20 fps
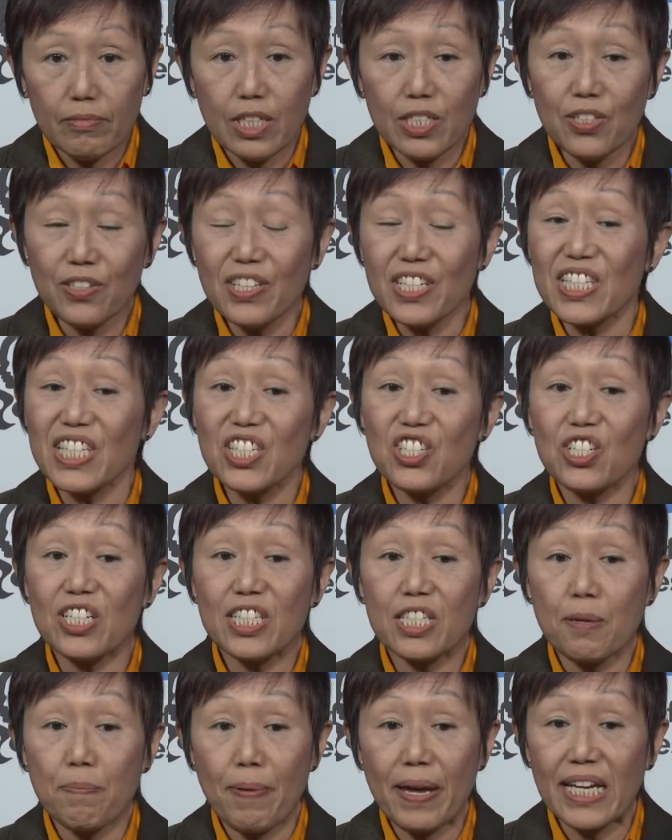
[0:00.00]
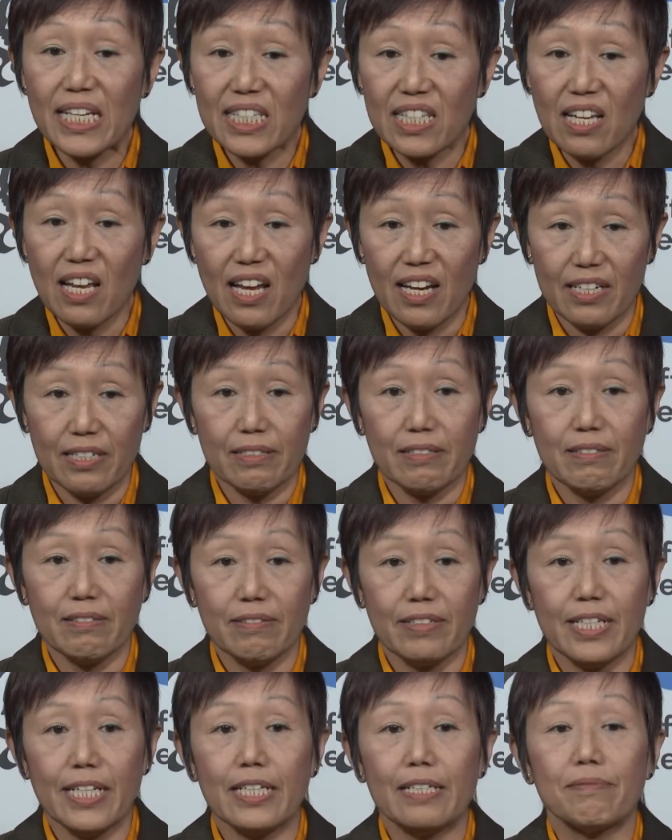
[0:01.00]
So this is just the baseline,
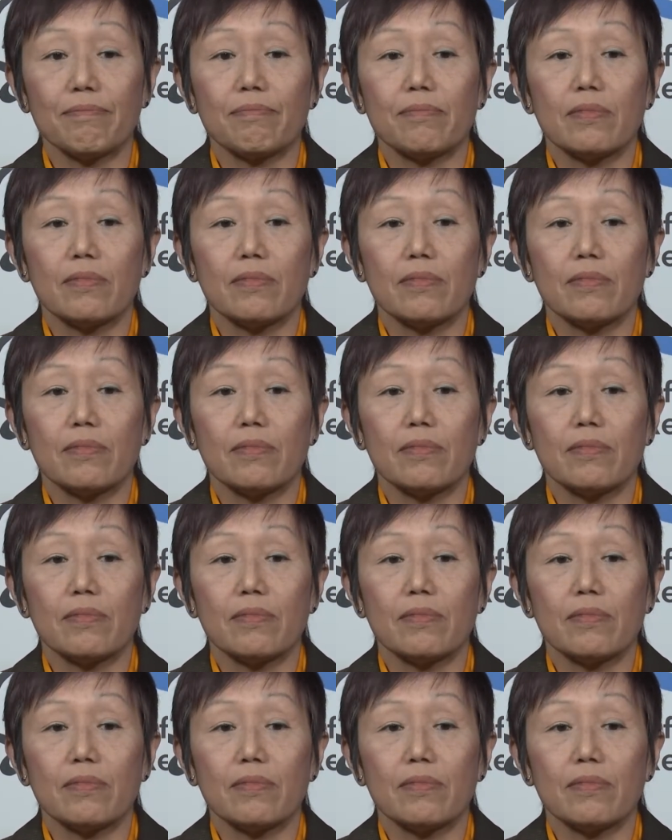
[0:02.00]
right?